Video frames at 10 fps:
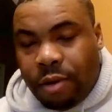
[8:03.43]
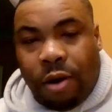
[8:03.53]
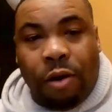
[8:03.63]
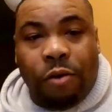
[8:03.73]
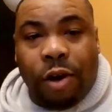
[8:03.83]

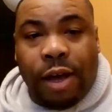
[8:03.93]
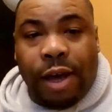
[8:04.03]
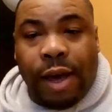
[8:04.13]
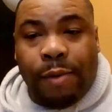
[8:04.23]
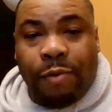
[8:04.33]
all great
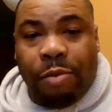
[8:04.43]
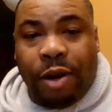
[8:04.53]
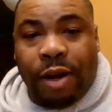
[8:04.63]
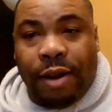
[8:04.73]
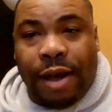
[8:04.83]
games,
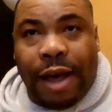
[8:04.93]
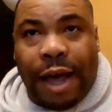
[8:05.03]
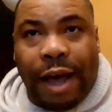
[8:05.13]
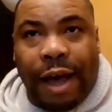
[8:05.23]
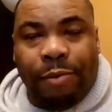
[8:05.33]
but
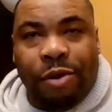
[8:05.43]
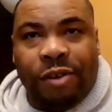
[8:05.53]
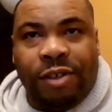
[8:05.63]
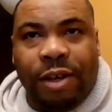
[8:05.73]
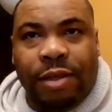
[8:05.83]
I
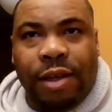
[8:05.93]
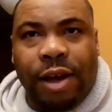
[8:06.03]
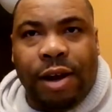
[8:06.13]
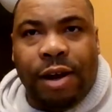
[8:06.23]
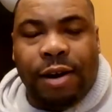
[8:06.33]
personally
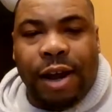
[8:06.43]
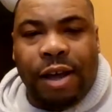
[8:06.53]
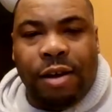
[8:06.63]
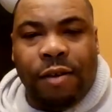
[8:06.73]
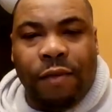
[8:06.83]
think Sony
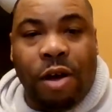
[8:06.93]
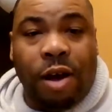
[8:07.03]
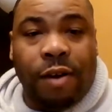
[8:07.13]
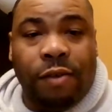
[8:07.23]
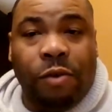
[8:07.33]
could have
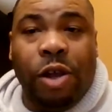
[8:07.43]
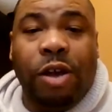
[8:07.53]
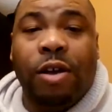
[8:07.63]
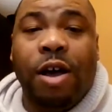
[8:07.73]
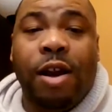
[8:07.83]

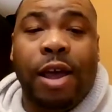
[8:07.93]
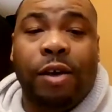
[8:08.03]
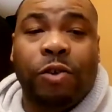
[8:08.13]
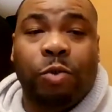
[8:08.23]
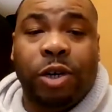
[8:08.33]
gone
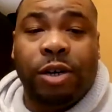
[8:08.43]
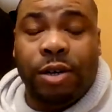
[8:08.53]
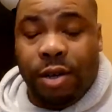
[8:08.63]
elsewhere,